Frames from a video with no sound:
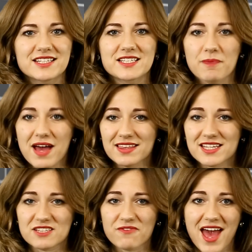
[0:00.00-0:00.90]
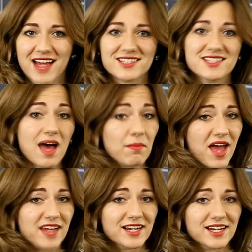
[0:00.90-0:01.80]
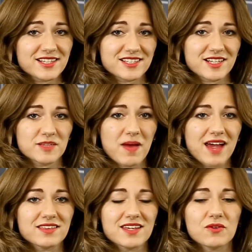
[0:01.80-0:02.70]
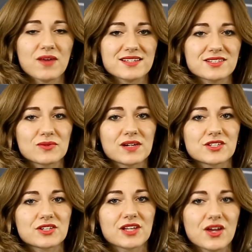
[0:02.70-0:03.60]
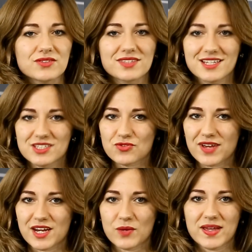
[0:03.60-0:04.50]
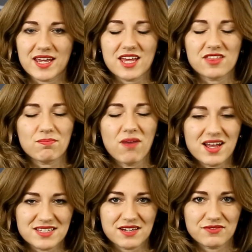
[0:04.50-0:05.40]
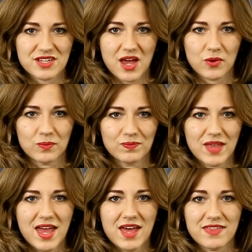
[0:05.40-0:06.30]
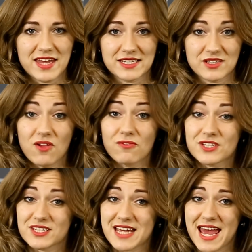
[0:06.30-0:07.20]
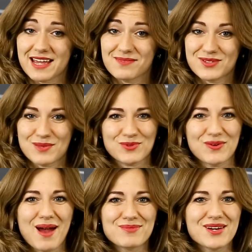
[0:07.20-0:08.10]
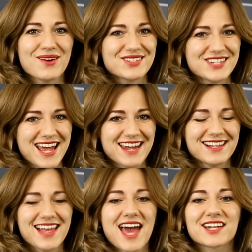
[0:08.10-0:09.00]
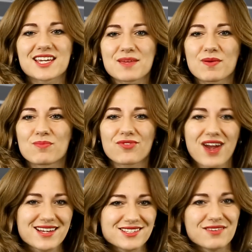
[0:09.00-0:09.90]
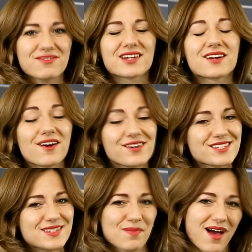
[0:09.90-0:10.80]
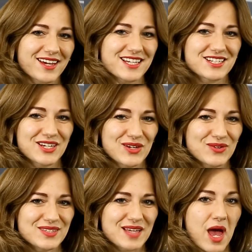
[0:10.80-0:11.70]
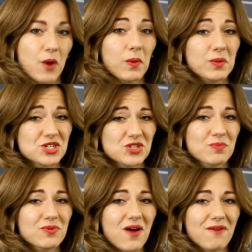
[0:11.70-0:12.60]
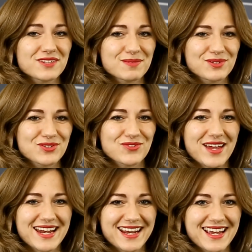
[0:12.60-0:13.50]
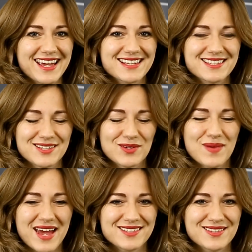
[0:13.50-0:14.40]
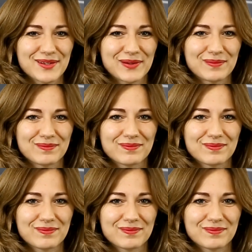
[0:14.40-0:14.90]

Despite this fact, some analysts expect the US dollar to close this trading week in the positive zone. That is all for today. Subscribe to our channel and keep abreast of the currency market news. We wish you profitable trading. See you back soon.